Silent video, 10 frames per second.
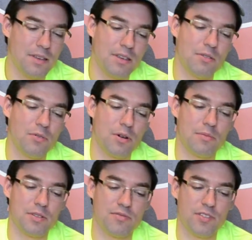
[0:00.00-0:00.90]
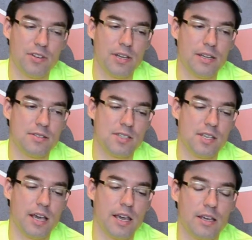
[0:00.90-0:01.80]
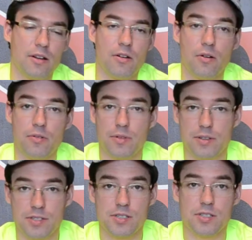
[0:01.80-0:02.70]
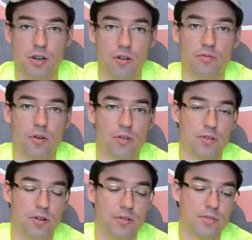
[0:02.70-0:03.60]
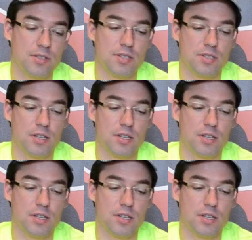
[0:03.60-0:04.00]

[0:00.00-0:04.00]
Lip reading: You want them to feel it and say, "Oh, well, this is an oval," or "Oh, is